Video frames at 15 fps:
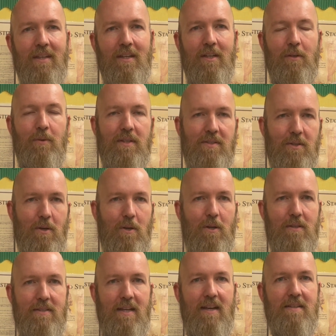Well, this
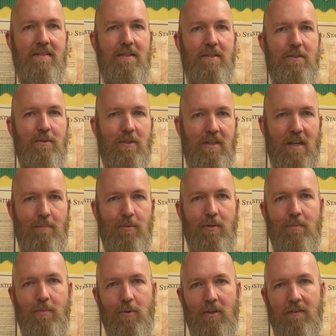all ties into a couple
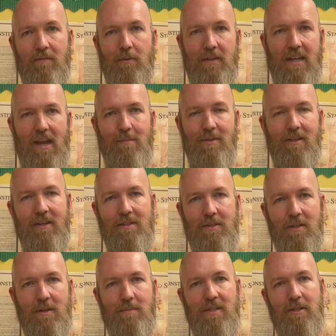important vocabulary
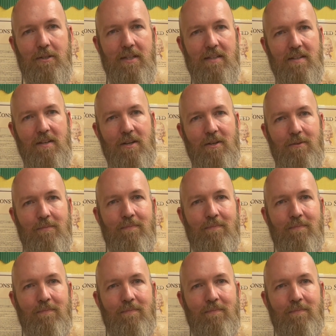terms that you need to know: